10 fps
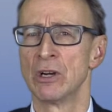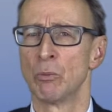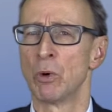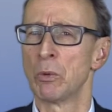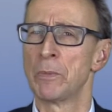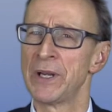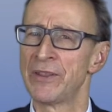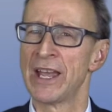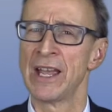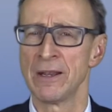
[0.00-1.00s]
What would be
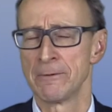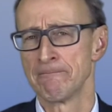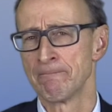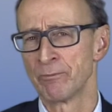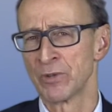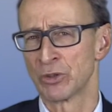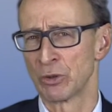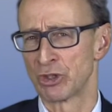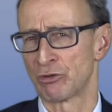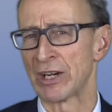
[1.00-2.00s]
their
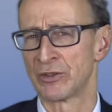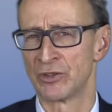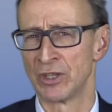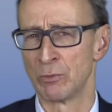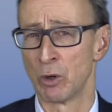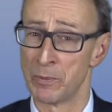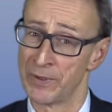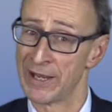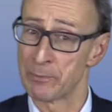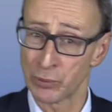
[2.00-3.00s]
sort of strategy? What would be
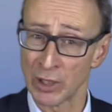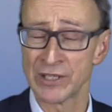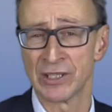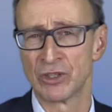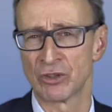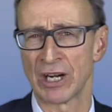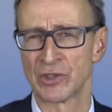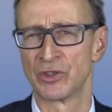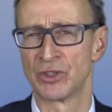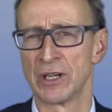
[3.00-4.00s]
their pricing
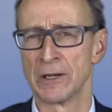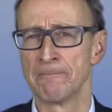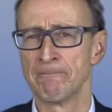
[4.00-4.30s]
strategy?